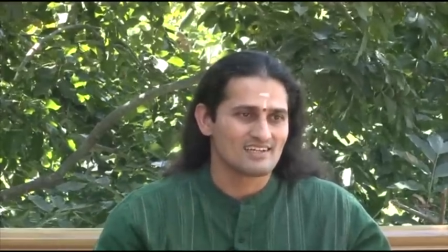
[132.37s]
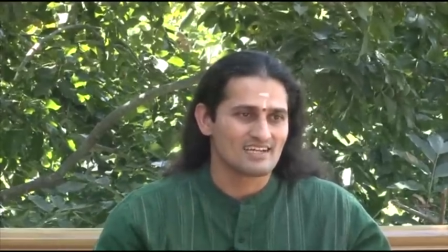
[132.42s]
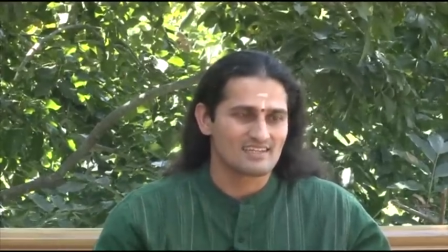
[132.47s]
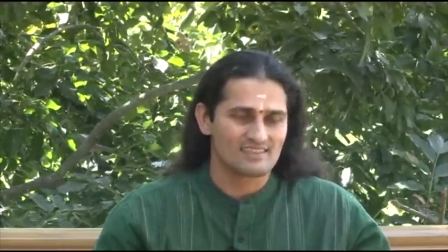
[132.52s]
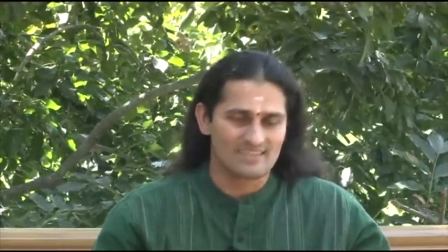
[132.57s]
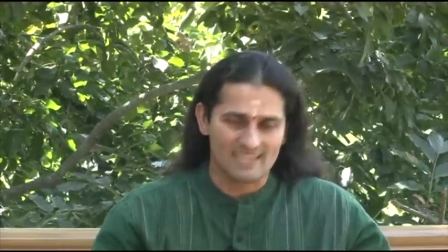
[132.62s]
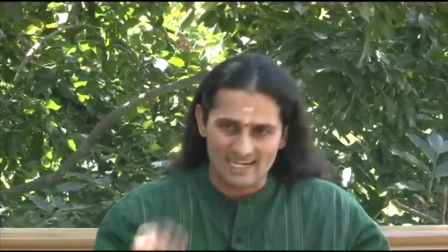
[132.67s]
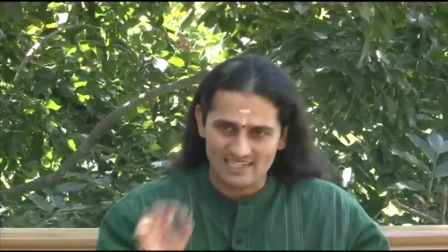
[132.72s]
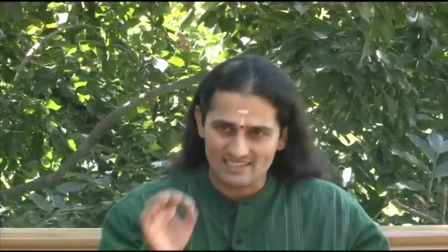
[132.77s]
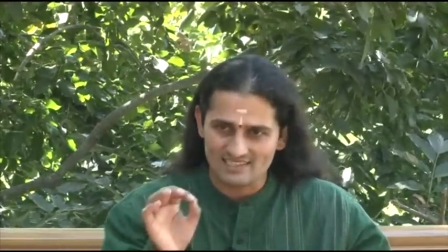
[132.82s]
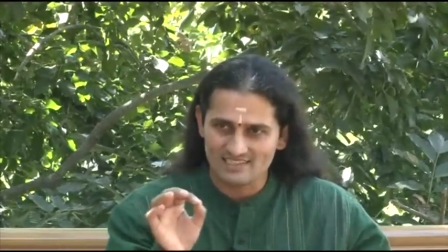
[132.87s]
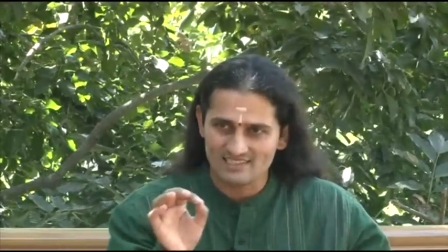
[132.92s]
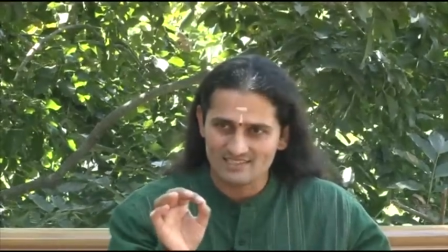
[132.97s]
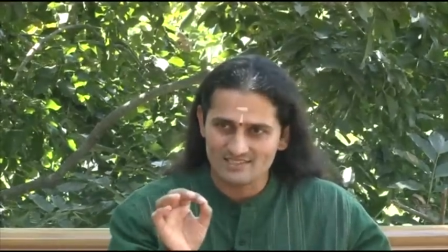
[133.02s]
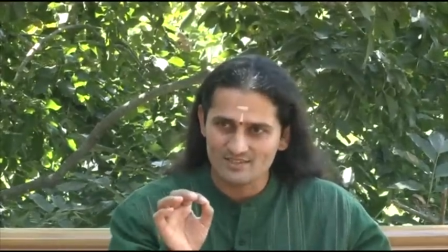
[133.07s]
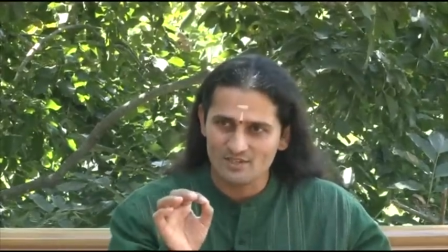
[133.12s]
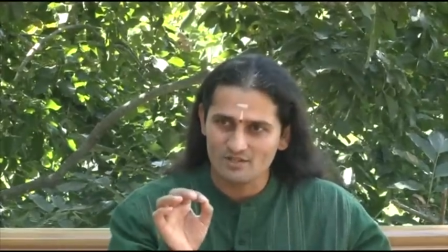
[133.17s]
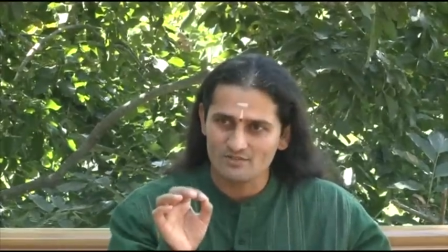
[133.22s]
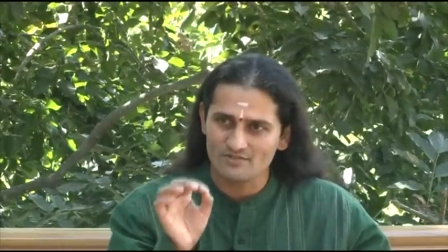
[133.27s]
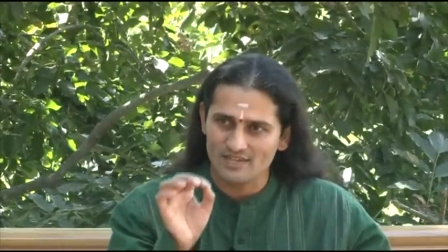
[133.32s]
And that
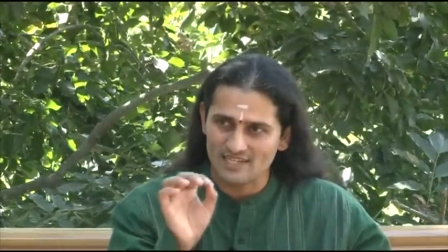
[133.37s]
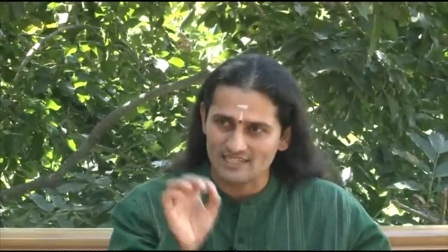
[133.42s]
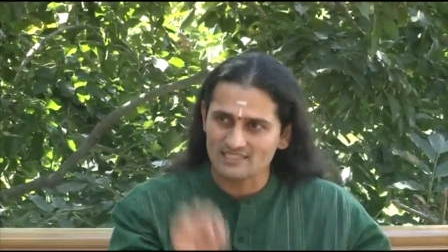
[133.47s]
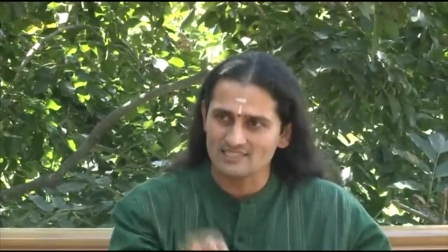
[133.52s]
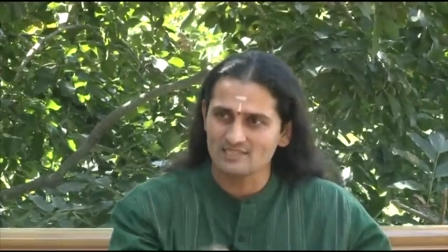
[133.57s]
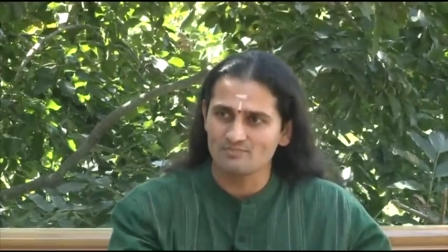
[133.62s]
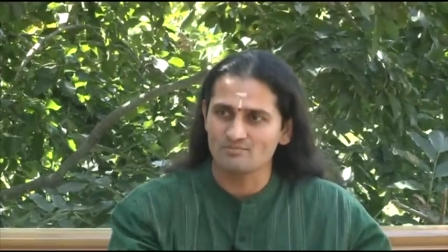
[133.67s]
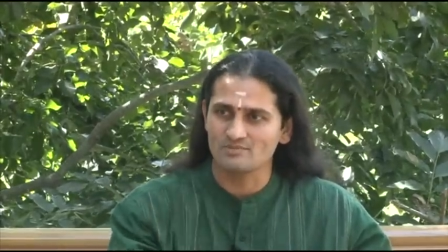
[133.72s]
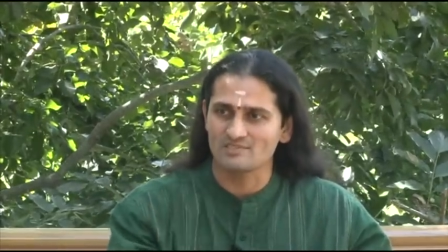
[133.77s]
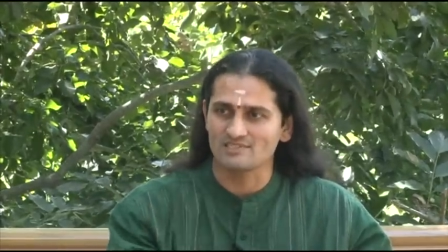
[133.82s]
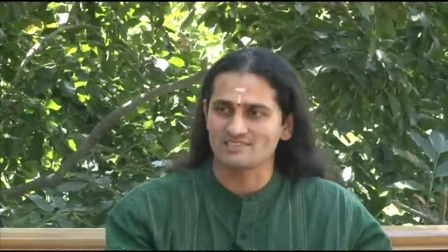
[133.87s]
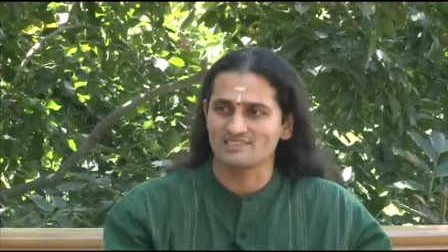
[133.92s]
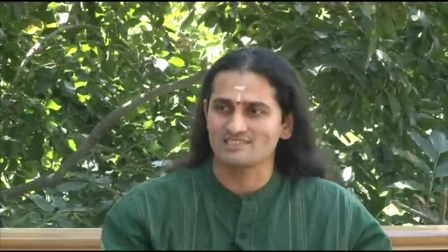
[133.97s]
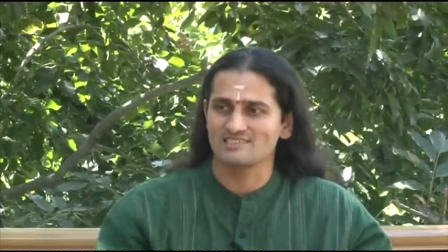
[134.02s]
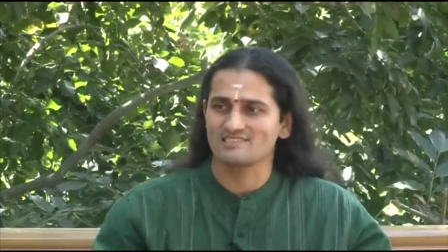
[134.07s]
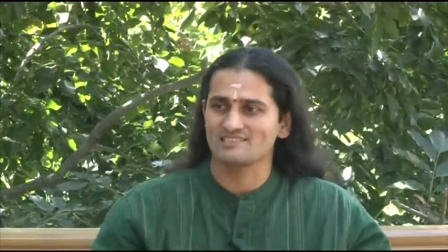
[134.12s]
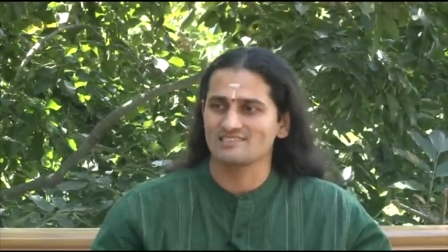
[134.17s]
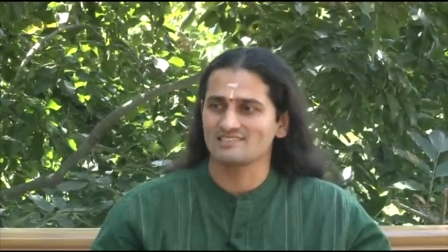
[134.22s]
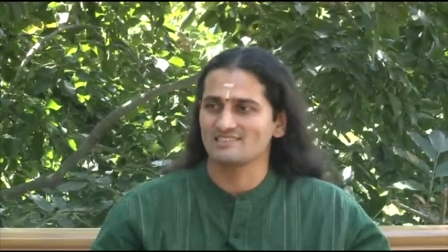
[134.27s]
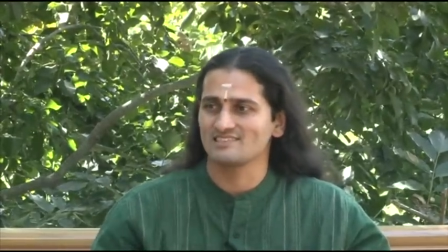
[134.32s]
is of
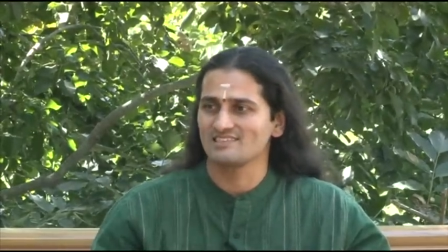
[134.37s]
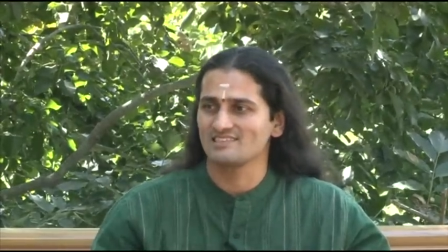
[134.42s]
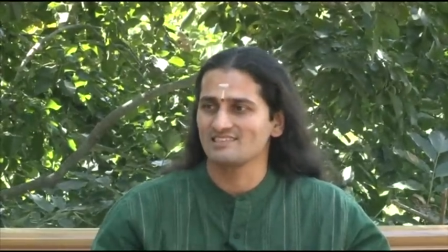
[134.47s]
acceptance.